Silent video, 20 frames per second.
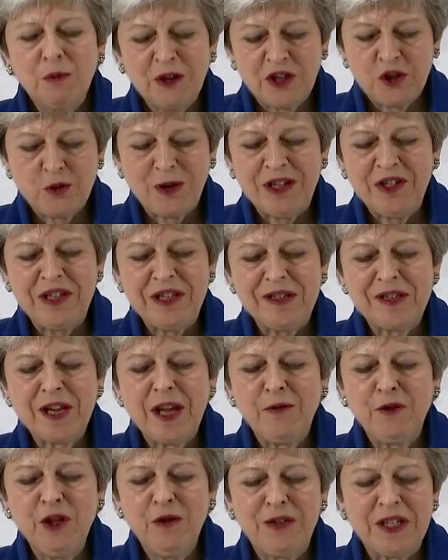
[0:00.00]
with
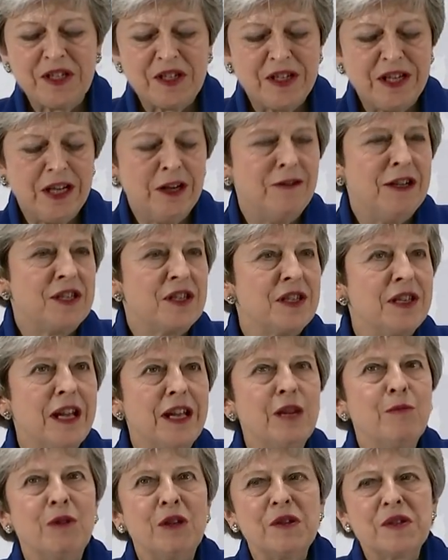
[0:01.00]
27 of its nearest
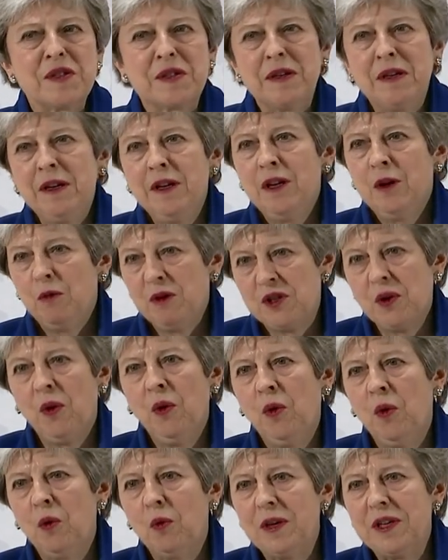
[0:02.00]
neighbours
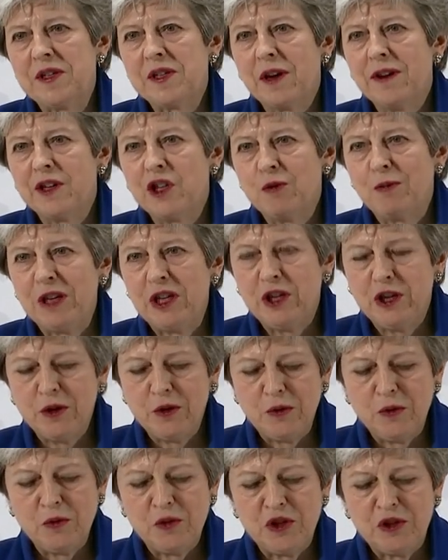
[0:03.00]
was always going to be
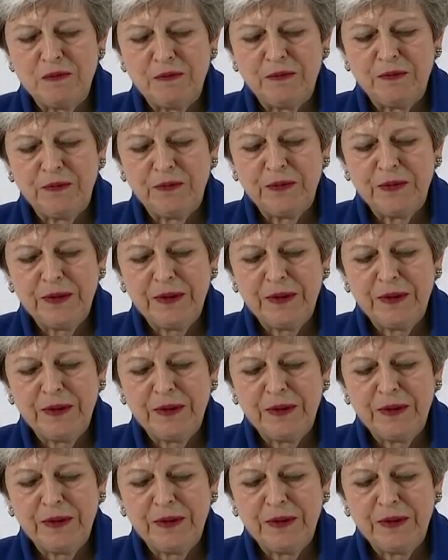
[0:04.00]
huge.